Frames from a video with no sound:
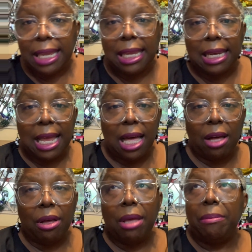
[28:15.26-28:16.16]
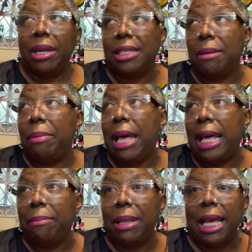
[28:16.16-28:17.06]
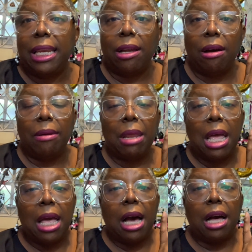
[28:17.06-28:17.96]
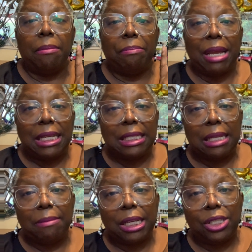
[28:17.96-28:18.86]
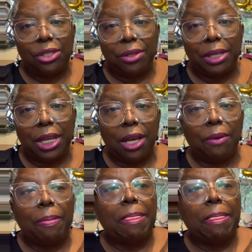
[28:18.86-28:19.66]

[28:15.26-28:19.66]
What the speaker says: it now because I'm planning on painting my studio.